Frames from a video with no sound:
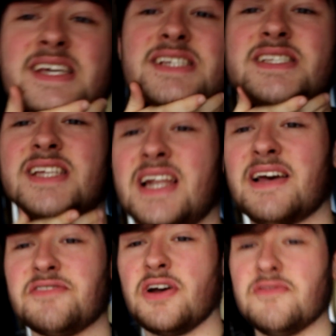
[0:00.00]
it's the
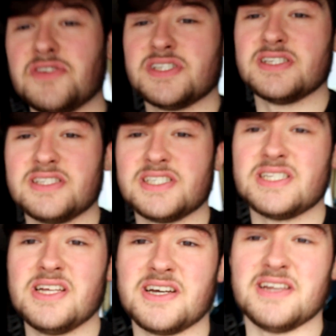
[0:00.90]
leftovers are just
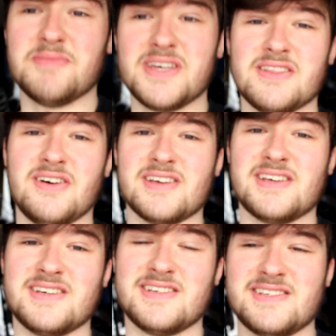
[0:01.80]
looking at me
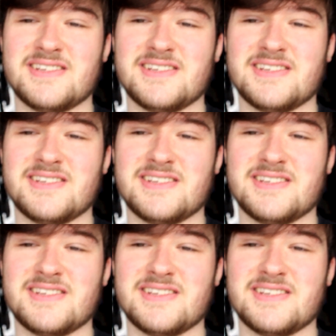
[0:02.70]
like,